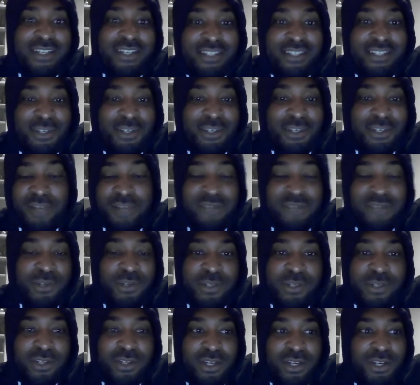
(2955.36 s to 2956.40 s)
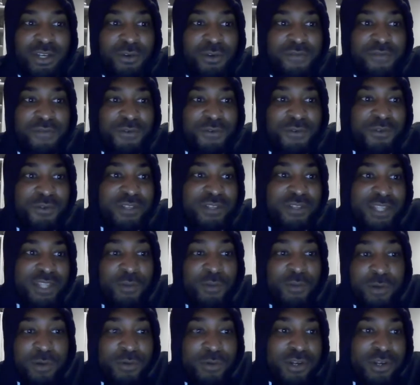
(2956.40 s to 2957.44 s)
to go. Even though it's not going to go through. They
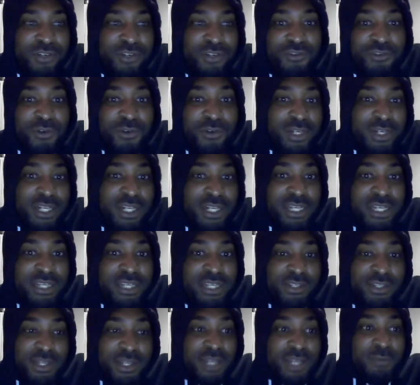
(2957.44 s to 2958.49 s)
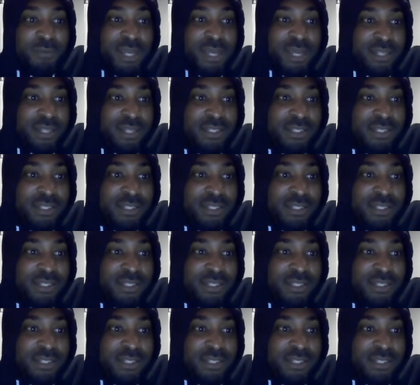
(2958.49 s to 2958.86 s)
want more control of the league so they can make